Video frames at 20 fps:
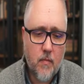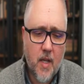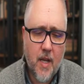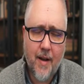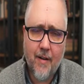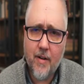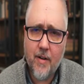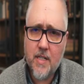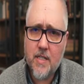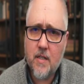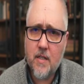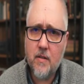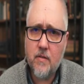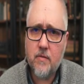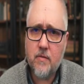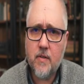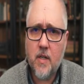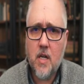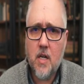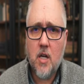areas
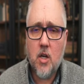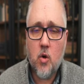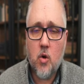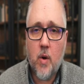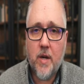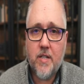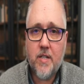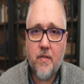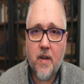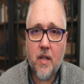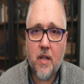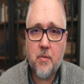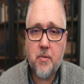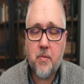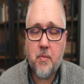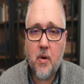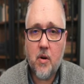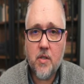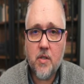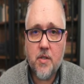of quite
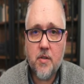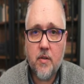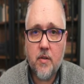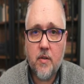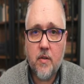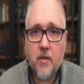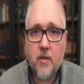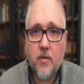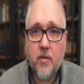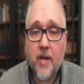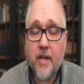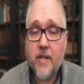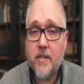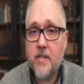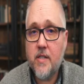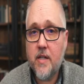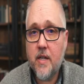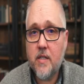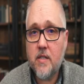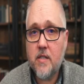developed parts of the United
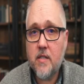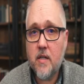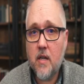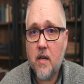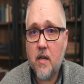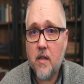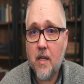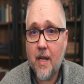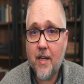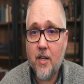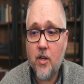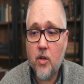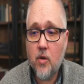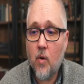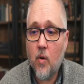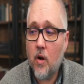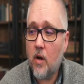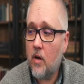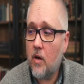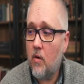States, like New
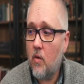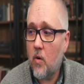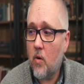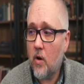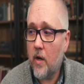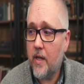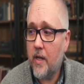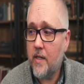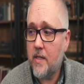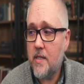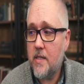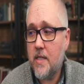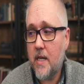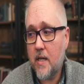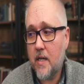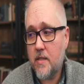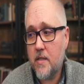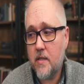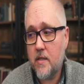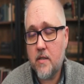York or in
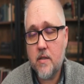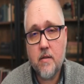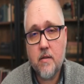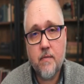Texas.